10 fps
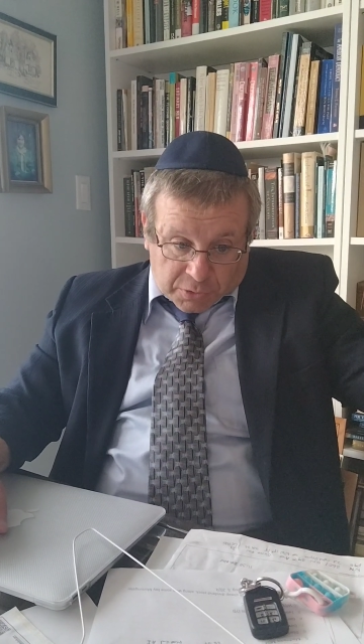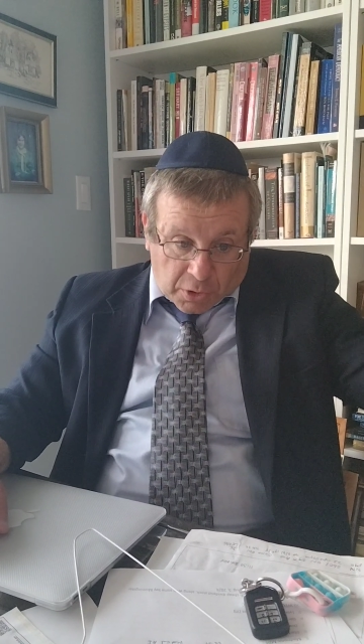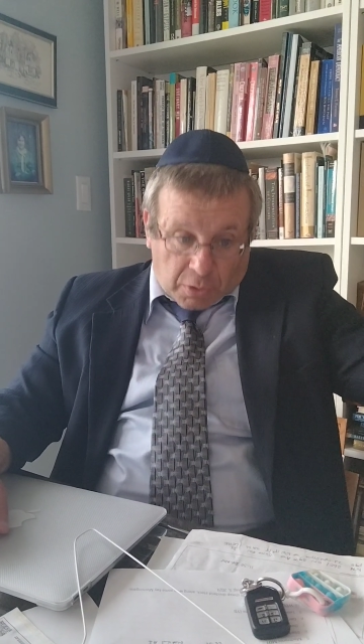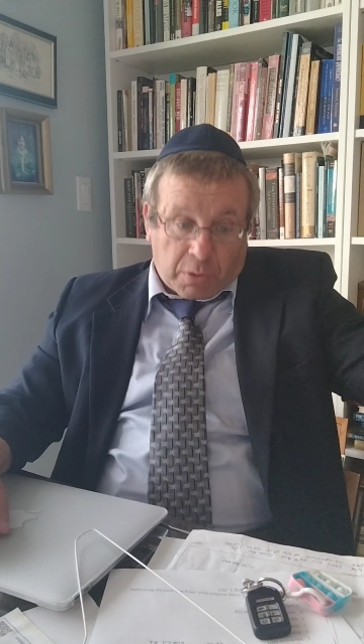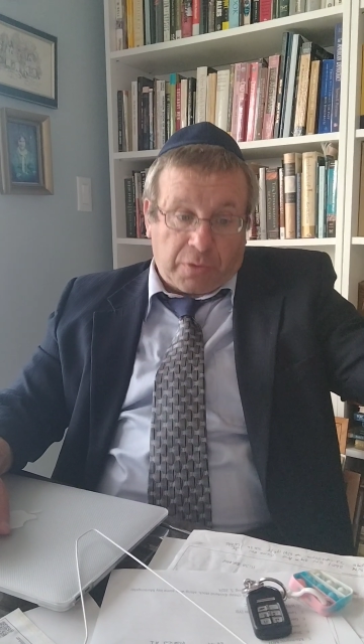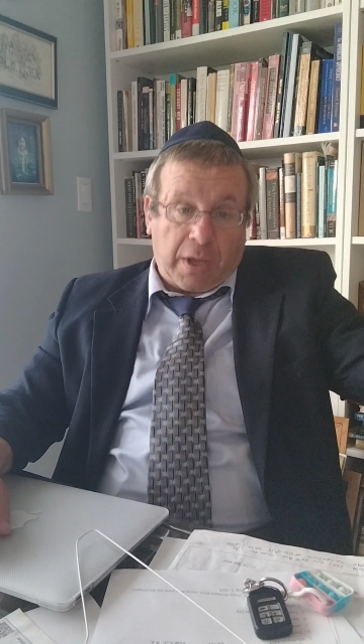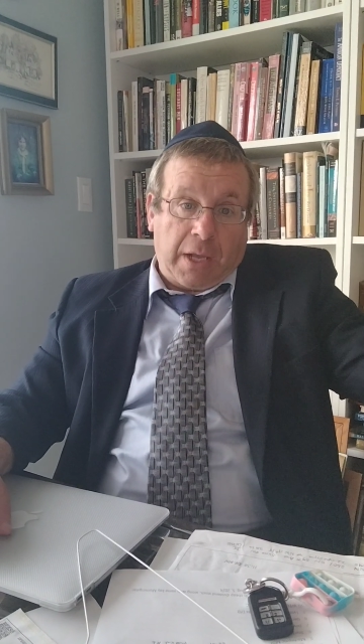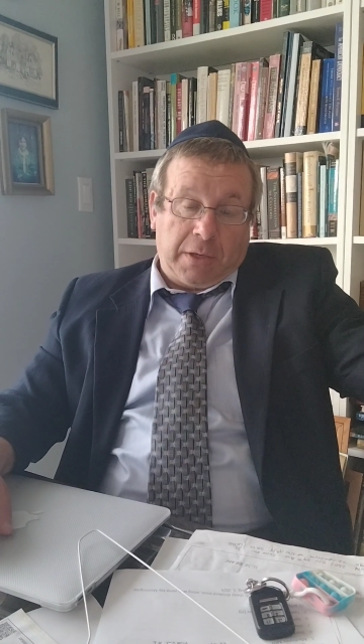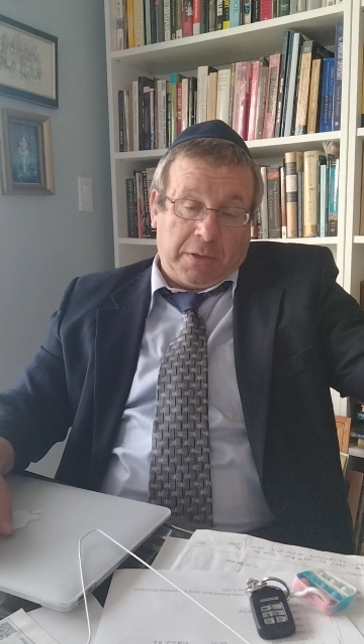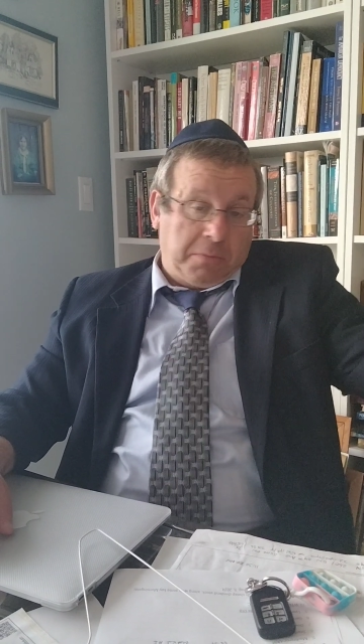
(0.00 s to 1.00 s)
Torah
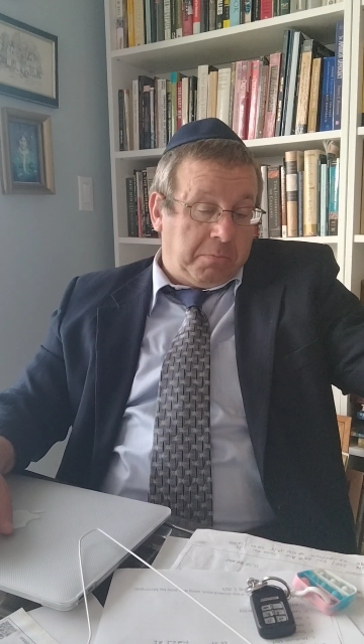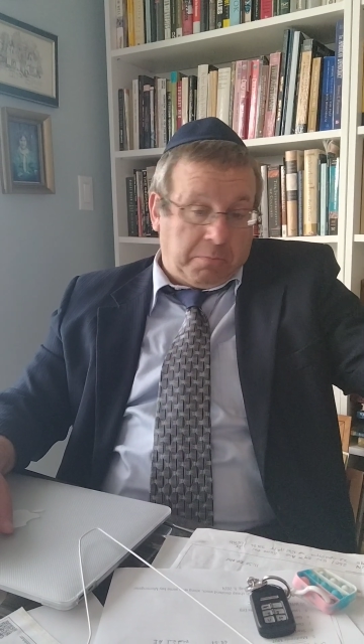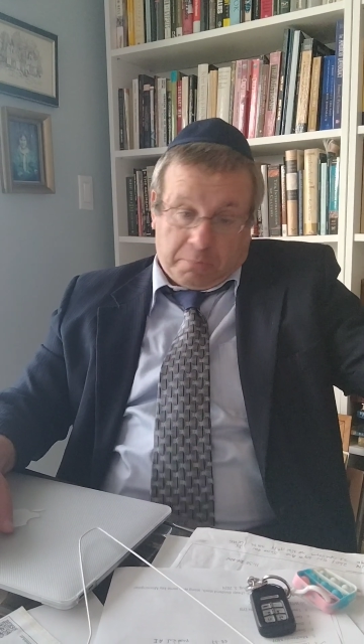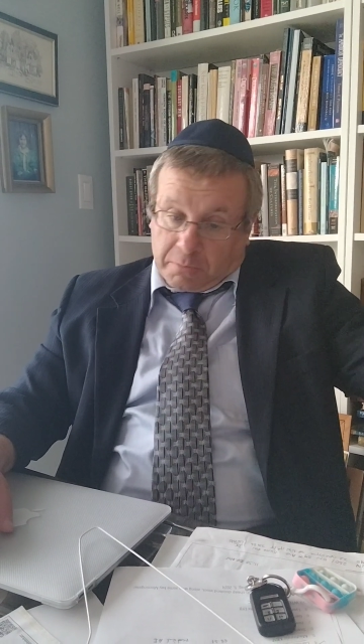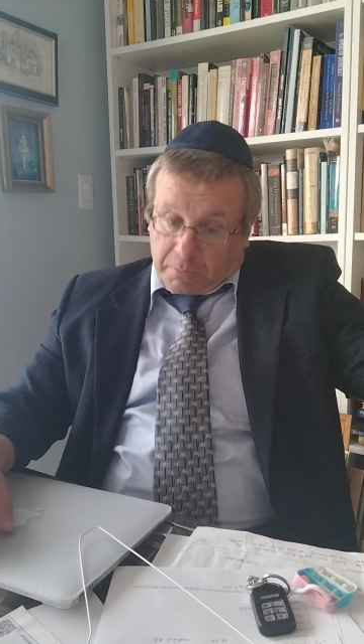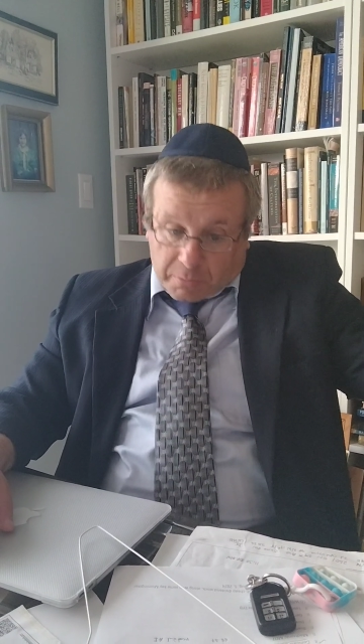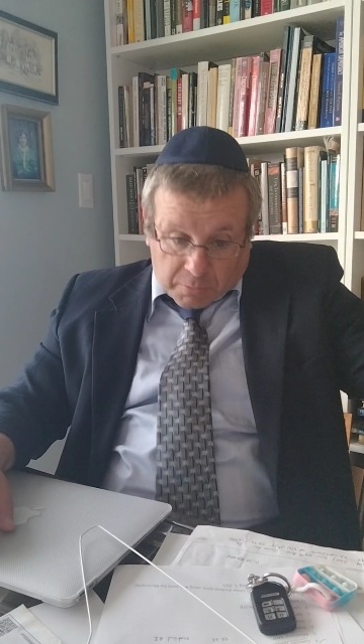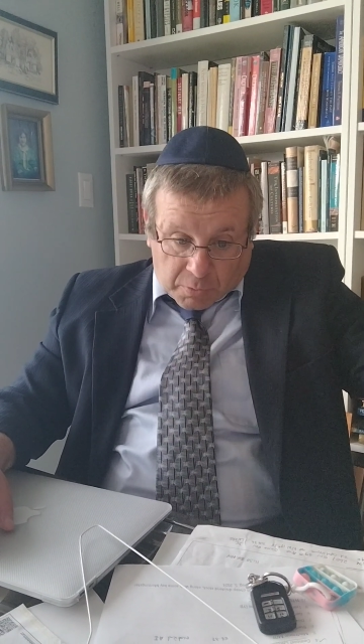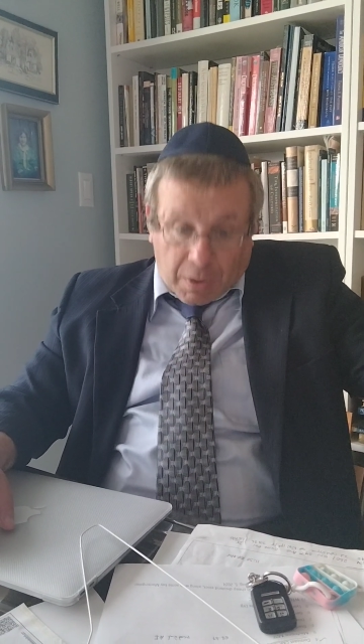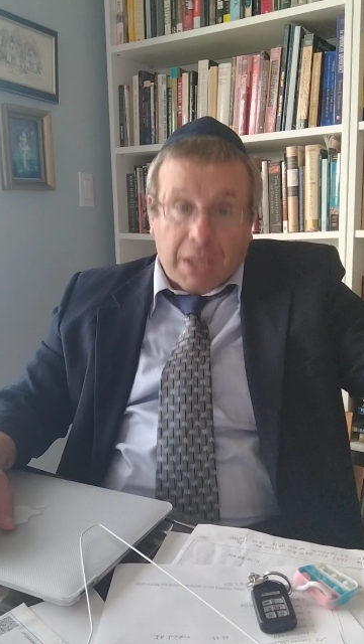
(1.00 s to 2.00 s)
that
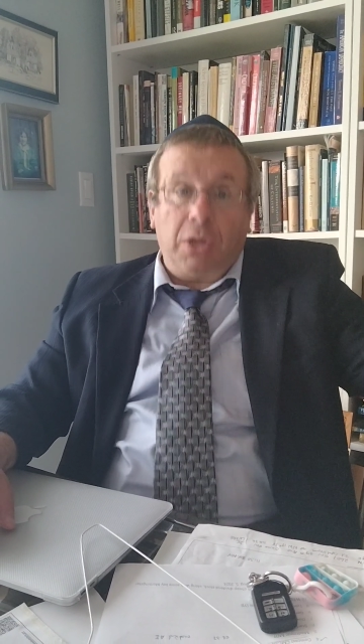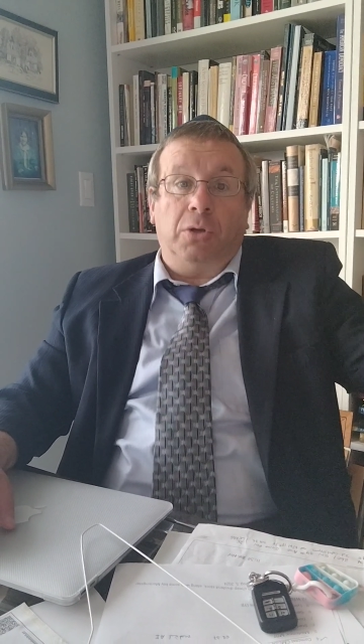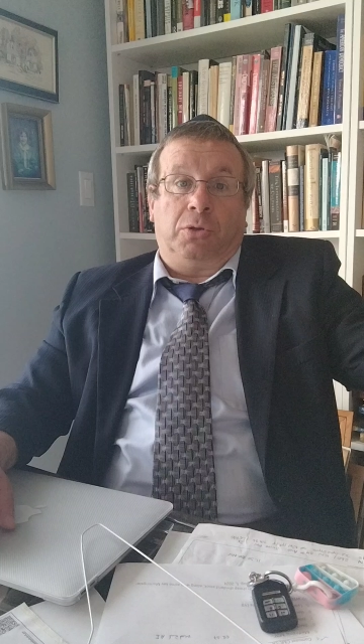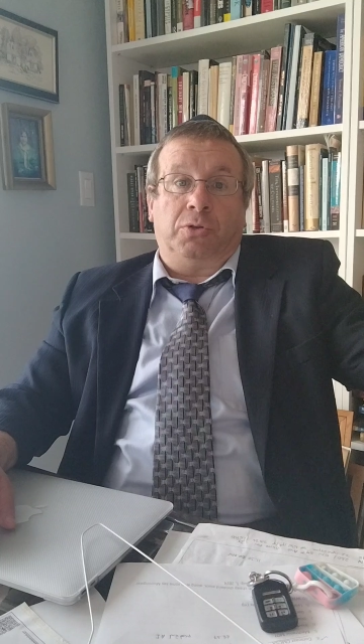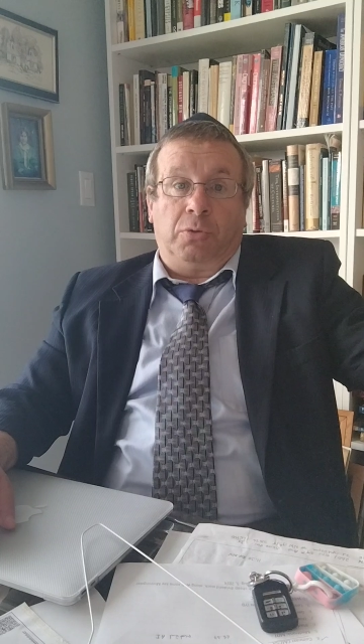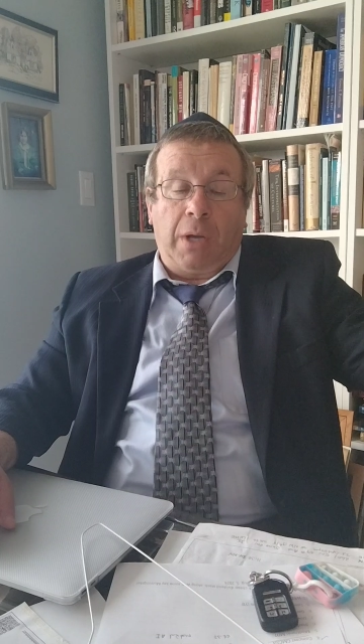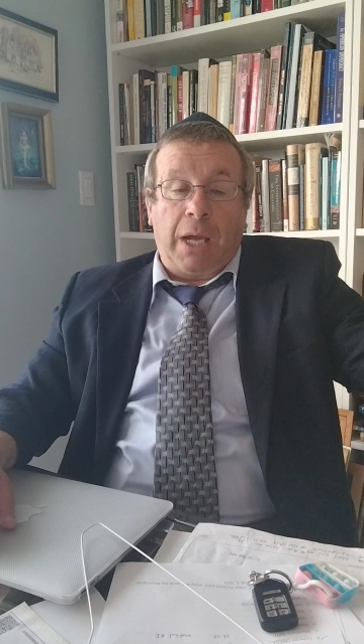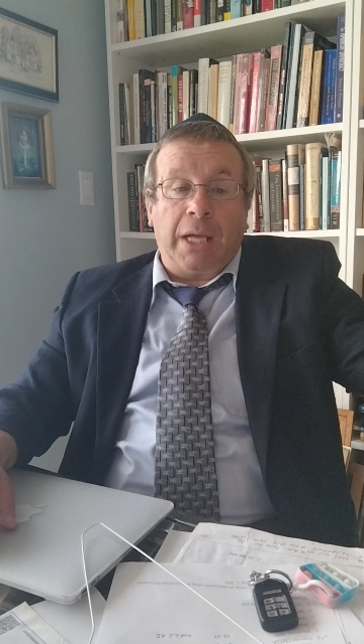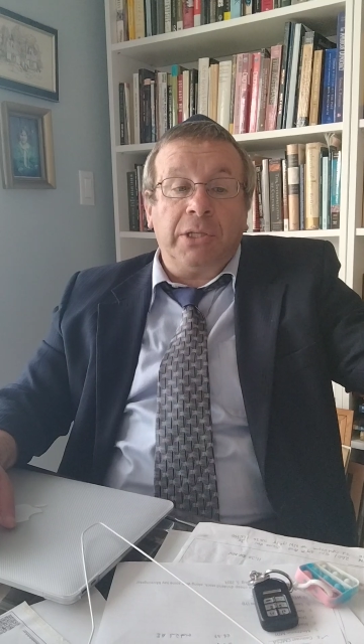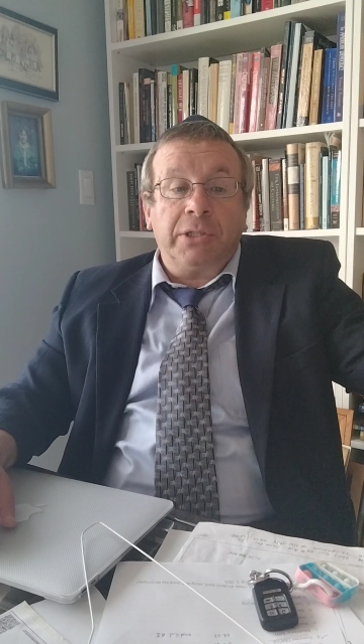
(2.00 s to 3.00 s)
a regular Jew
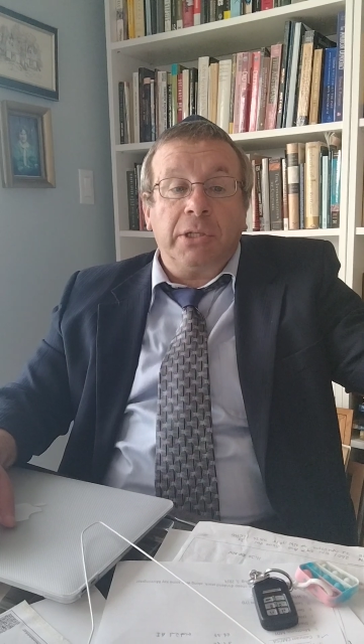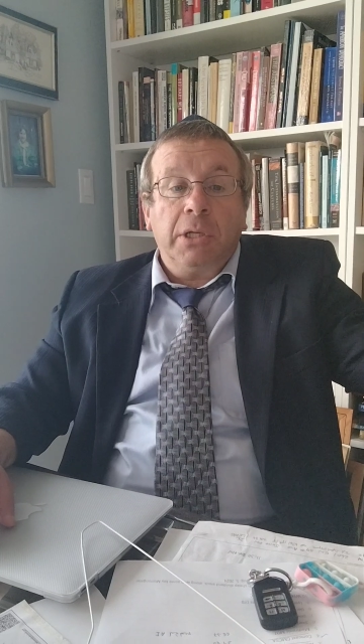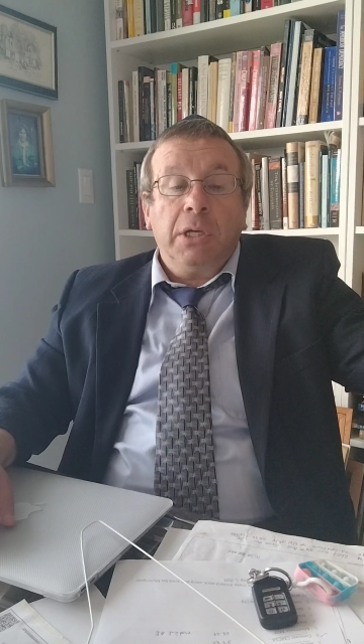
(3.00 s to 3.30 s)
has,